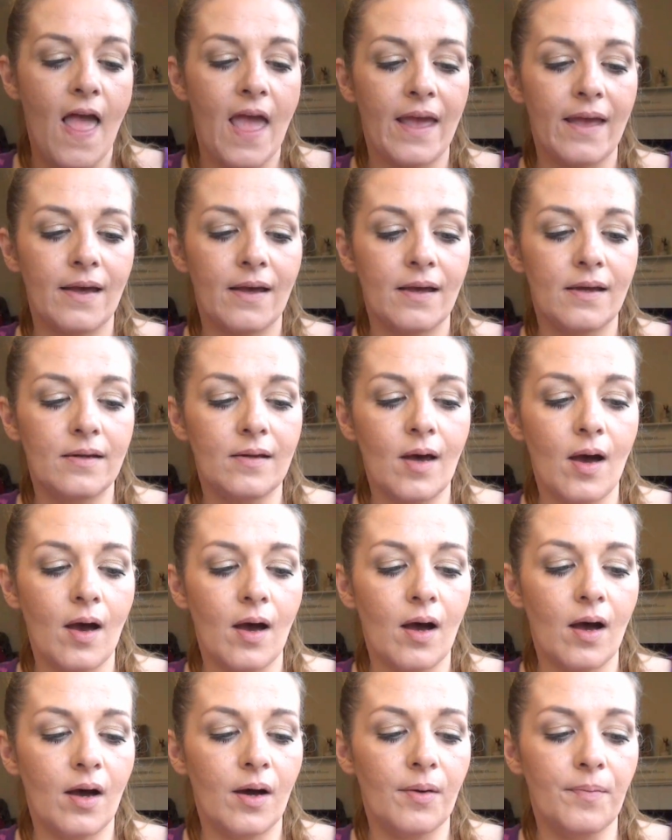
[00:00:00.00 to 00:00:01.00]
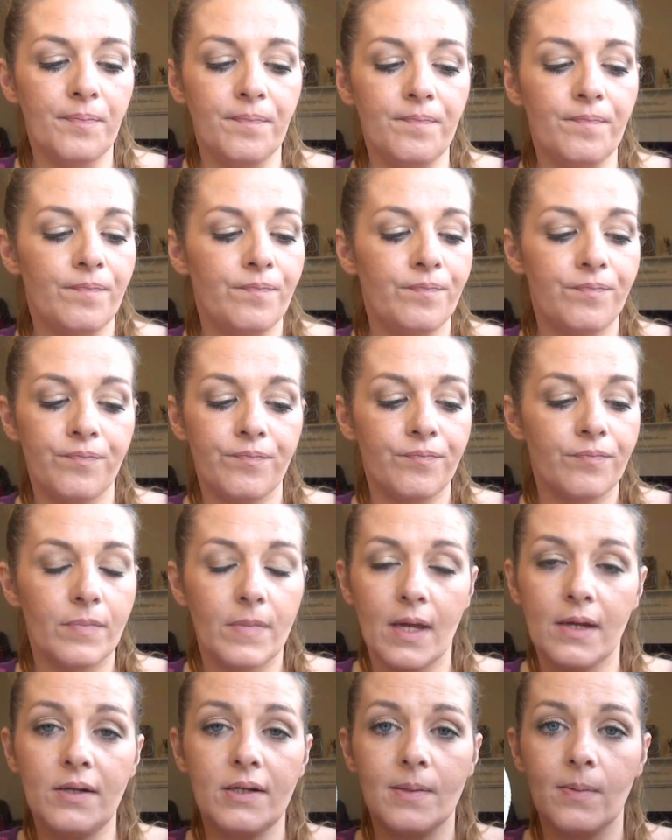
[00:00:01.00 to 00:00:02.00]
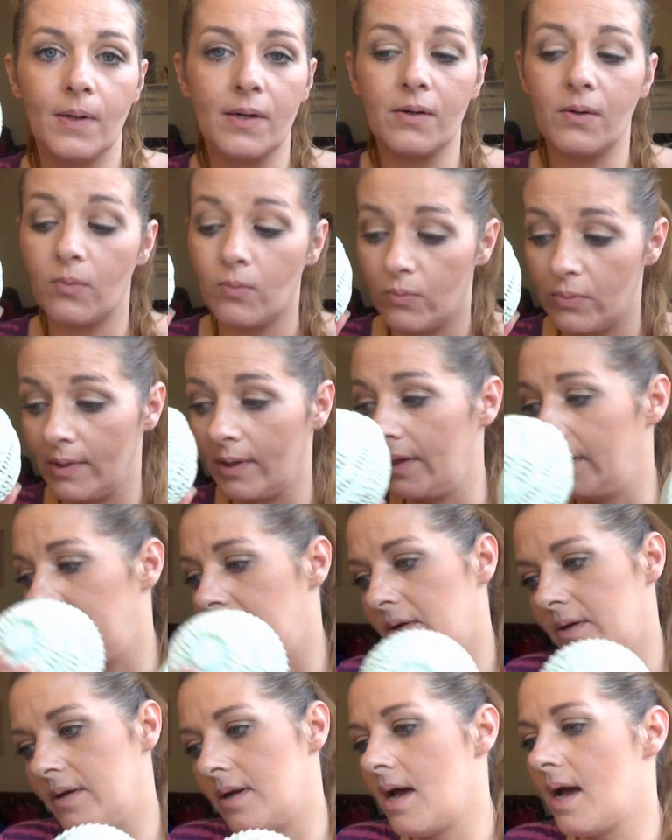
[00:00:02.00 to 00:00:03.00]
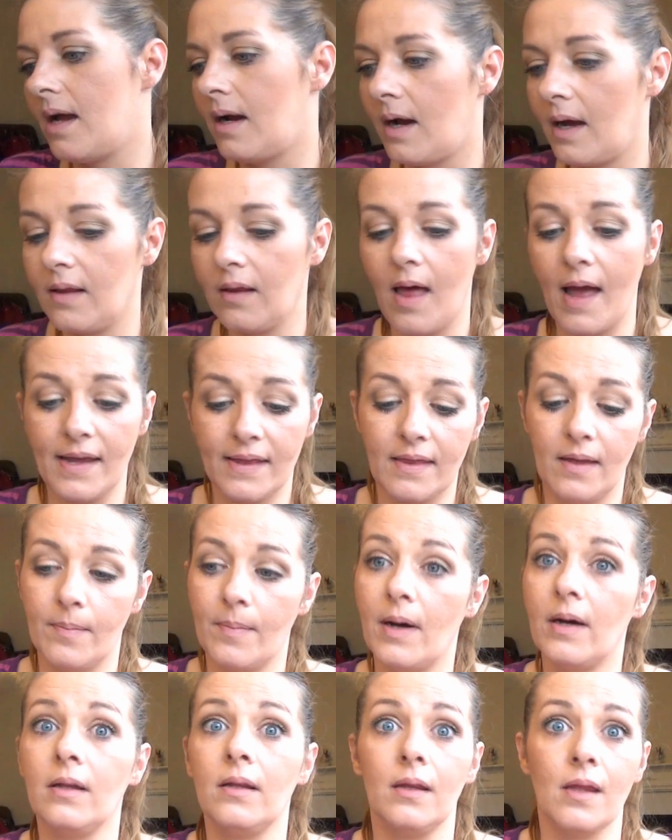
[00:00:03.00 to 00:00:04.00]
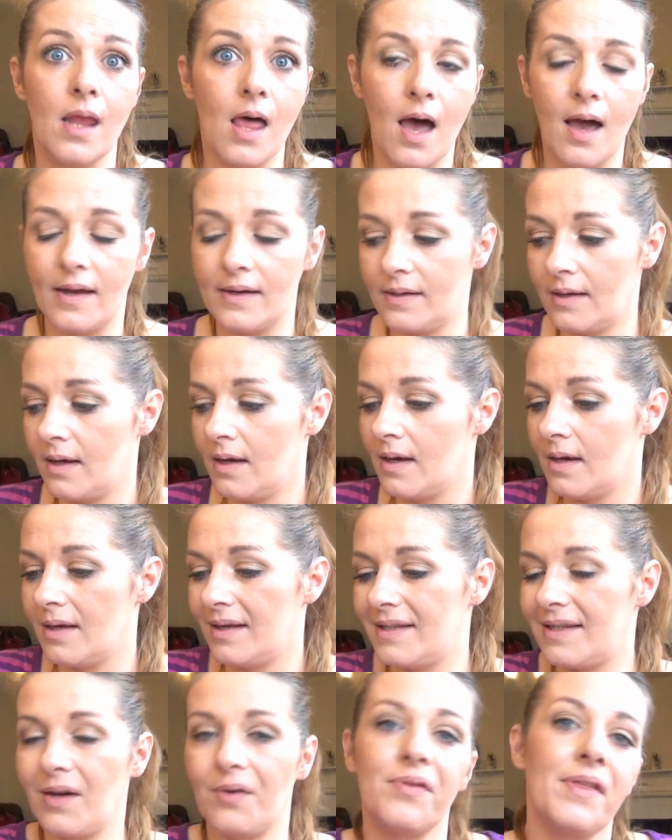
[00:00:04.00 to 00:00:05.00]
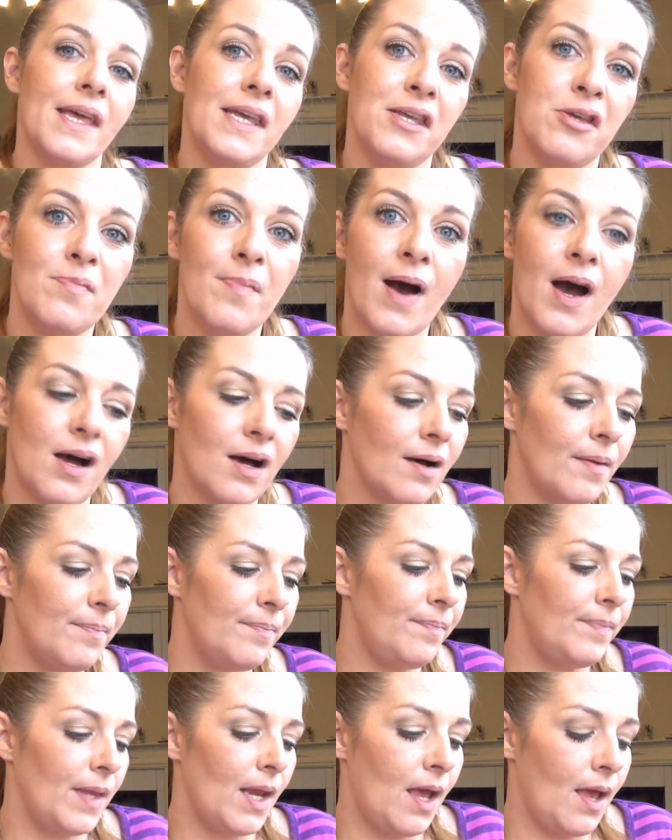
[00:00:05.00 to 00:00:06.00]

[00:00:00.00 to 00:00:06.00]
And um, they just work really good. And I like them a lot. So thank you, Mom.